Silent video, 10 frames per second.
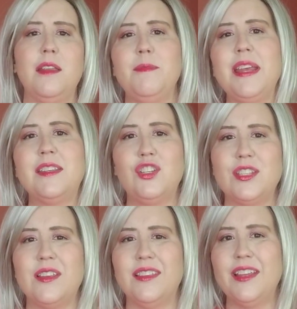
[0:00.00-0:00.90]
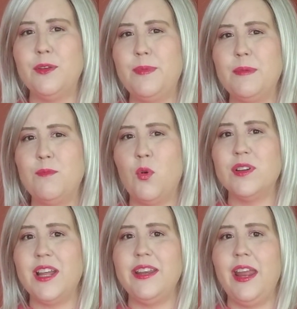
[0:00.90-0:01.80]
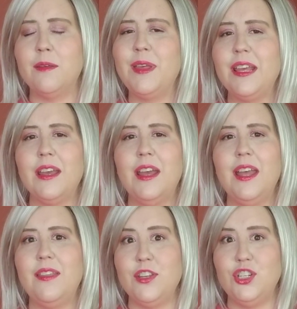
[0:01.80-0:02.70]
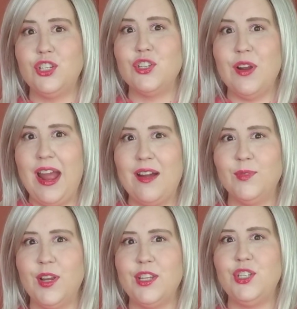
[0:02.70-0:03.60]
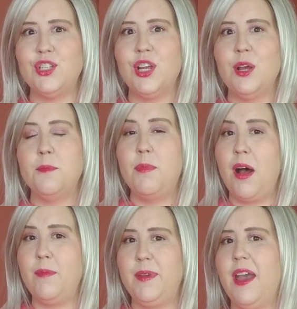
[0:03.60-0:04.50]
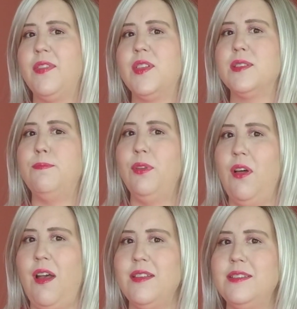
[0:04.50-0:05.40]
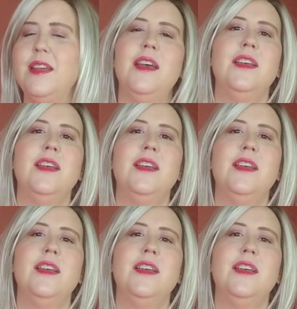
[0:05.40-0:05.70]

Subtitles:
It makes it just a little bit more dynamic than just your average bob cut that's blunt.